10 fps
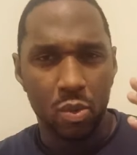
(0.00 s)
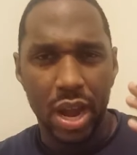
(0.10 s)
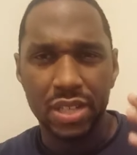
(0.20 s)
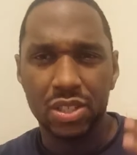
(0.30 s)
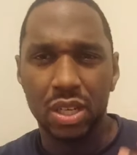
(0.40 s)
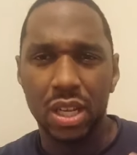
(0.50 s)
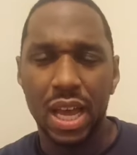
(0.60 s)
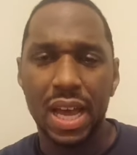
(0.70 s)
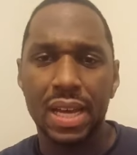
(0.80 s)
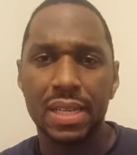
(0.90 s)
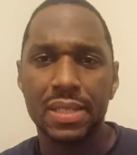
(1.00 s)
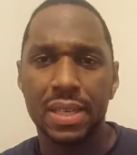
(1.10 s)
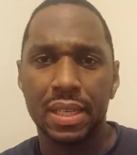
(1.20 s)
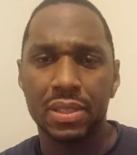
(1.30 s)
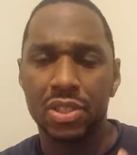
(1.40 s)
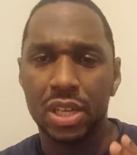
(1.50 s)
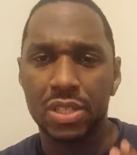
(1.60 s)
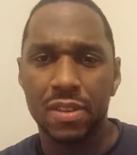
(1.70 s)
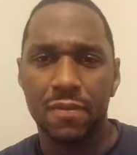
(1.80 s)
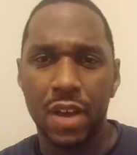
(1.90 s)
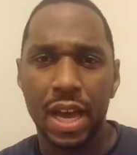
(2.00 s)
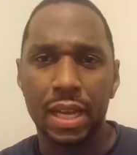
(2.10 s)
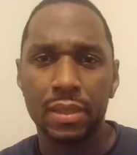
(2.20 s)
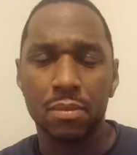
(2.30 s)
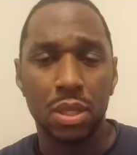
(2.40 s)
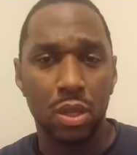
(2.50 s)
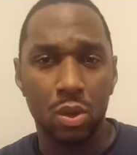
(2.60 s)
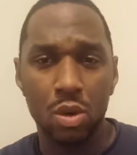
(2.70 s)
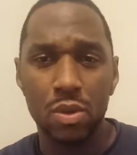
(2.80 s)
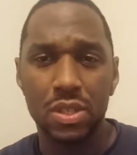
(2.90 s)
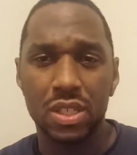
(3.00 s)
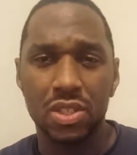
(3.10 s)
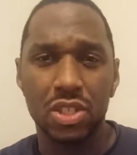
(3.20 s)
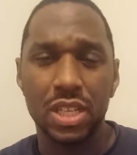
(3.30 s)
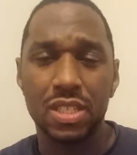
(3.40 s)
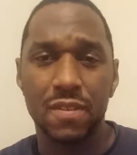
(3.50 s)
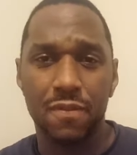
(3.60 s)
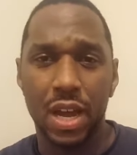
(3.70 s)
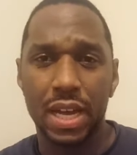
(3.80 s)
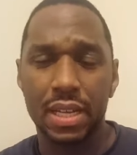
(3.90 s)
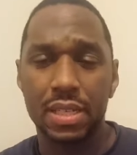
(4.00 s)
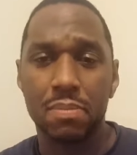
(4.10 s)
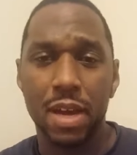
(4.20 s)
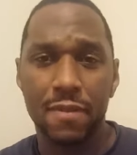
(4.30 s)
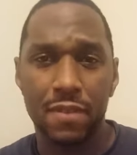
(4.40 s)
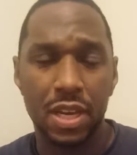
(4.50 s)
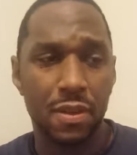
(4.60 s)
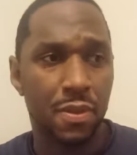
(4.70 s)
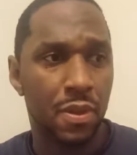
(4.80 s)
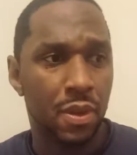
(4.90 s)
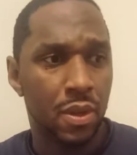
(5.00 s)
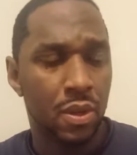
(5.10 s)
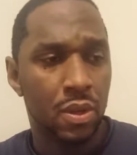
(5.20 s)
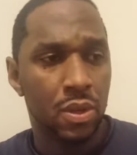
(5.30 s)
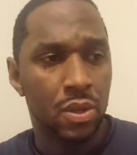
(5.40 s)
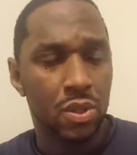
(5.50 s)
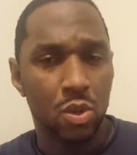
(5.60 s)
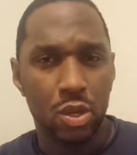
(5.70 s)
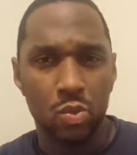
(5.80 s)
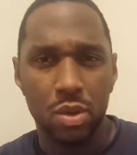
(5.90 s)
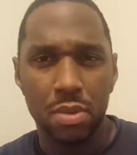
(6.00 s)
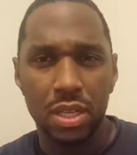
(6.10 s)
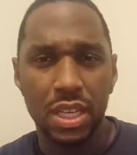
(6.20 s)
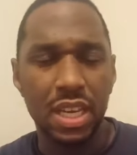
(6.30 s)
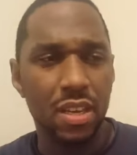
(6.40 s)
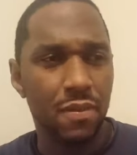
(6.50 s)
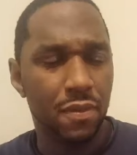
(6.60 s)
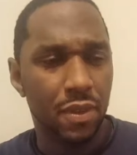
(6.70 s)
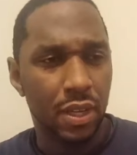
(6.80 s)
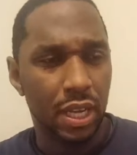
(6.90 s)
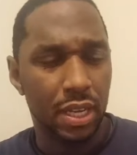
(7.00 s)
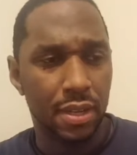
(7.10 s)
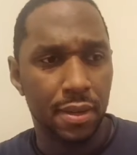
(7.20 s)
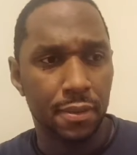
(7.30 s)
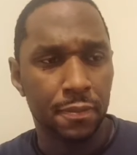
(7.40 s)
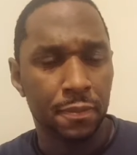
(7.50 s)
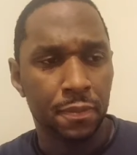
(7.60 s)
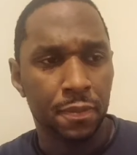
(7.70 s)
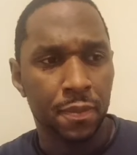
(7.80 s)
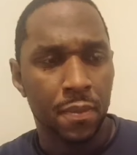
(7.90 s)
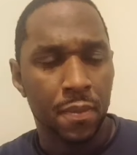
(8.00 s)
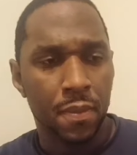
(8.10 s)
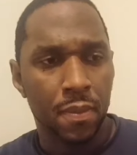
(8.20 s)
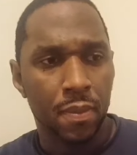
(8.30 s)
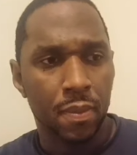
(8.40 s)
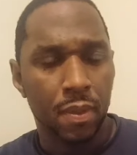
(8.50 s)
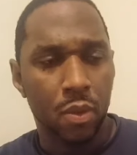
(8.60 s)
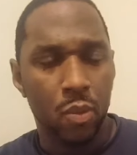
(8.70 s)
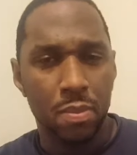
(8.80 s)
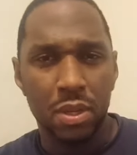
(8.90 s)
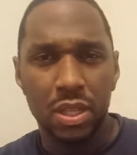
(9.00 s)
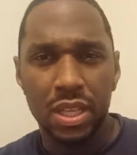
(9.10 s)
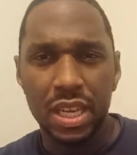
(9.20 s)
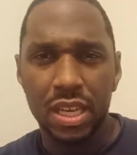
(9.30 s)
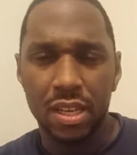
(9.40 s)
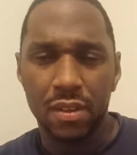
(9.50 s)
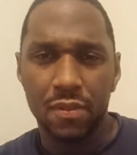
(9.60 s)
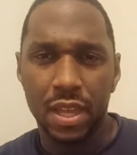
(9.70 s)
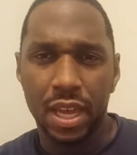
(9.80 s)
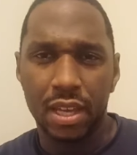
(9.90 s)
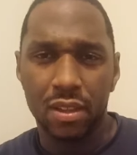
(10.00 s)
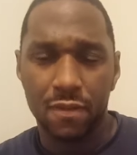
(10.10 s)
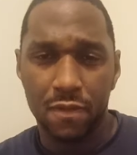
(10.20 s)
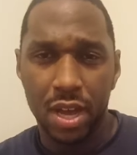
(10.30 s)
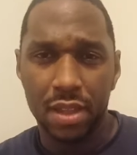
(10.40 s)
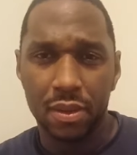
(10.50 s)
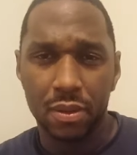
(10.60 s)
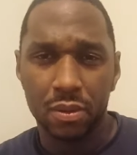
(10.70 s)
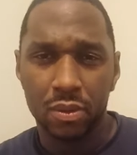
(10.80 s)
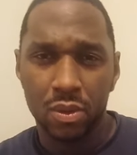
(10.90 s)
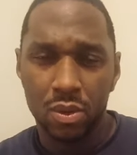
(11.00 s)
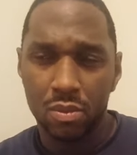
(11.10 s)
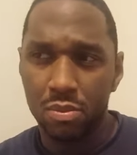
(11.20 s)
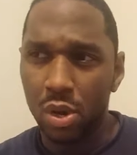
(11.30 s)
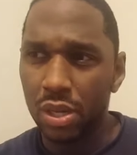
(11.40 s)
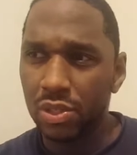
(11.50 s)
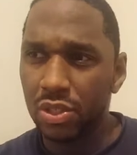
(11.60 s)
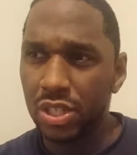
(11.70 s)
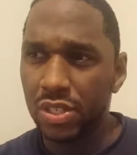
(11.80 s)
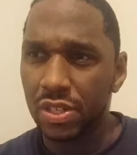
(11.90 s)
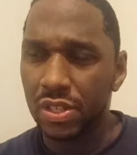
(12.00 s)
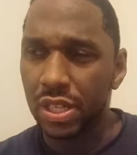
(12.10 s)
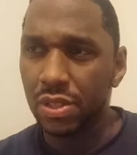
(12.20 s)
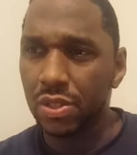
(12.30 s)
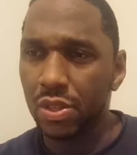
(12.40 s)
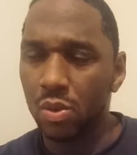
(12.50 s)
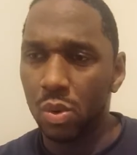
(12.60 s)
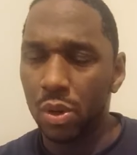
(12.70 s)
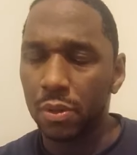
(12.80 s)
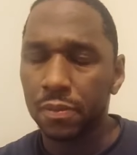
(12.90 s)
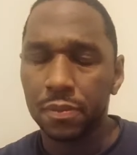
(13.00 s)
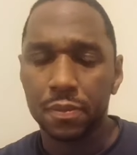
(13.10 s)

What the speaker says: rationalize and justify, but the Lord wants to justify us by faith. So as we believe in him, we believe that the Father brought Jesus into the world